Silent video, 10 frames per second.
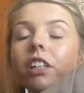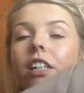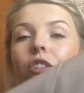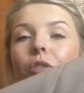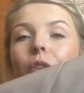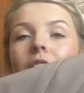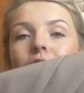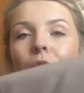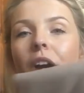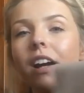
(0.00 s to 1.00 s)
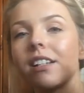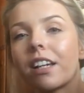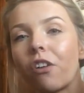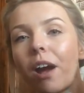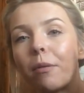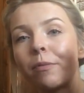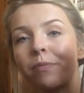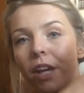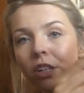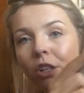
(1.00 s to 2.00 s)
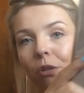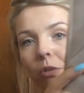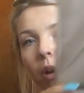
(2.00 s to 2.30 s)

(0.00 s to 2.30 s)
really do that. So I had to grab a nude